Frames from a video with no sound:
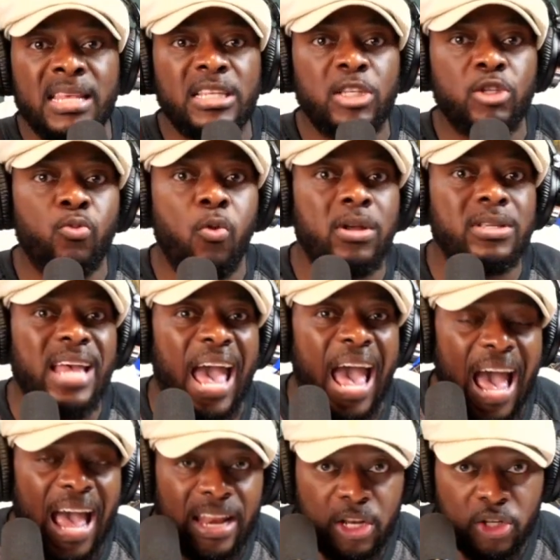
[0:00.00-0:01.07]
This is what's
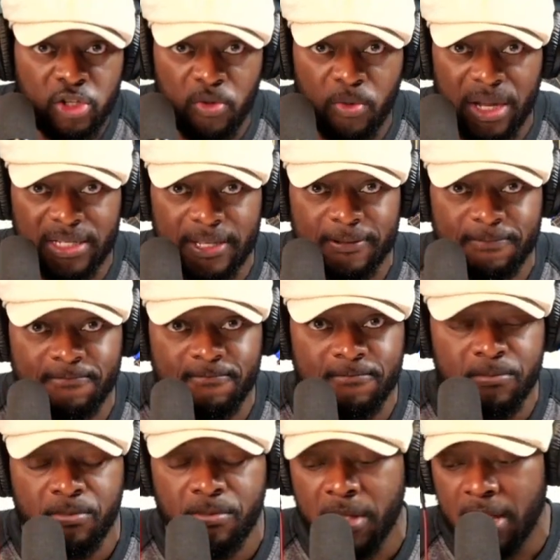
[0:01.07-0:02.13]
adding to it.
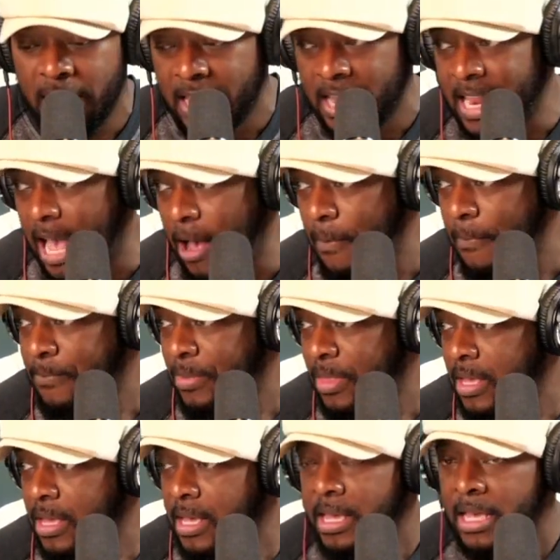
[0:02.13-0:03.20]
Now,
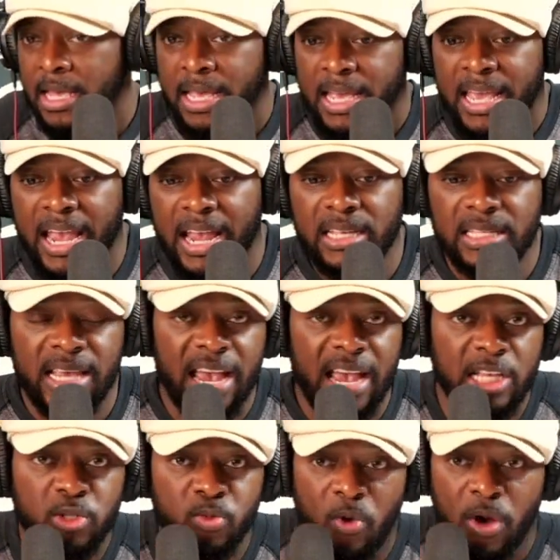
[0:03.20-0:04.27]

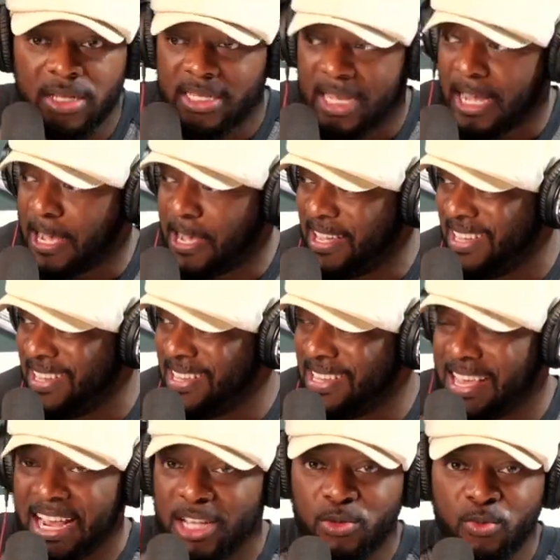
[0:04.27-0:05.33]
here's what
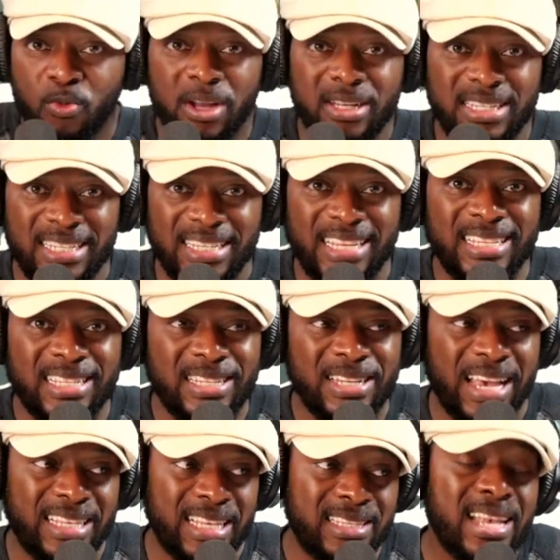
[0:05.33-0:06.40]
is
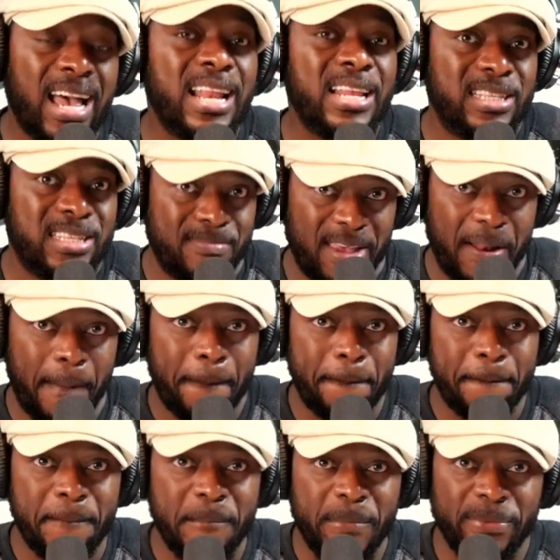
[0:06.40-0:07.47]
exciting to me,
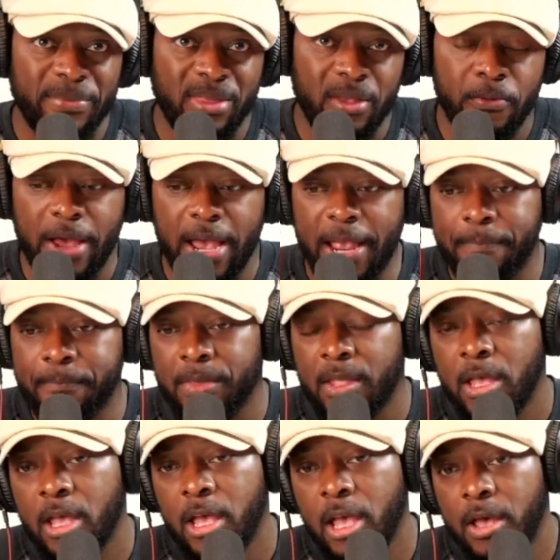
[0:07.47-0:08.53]
right?
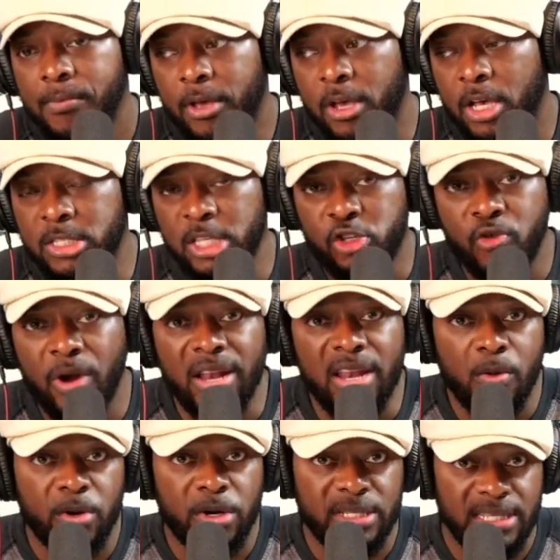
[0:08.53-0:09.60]
Because the
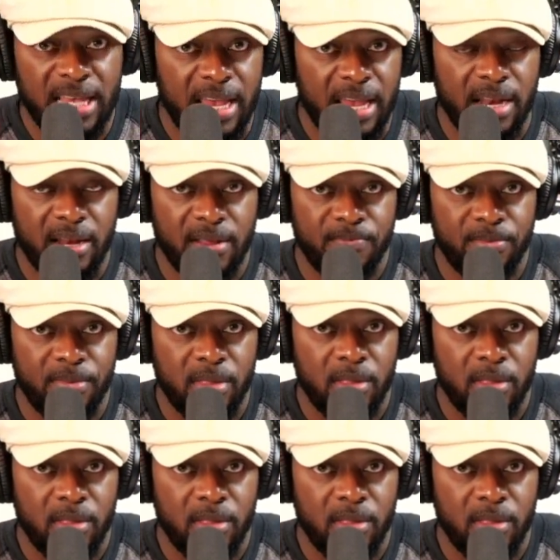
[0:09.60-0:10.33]
trend that we're seeing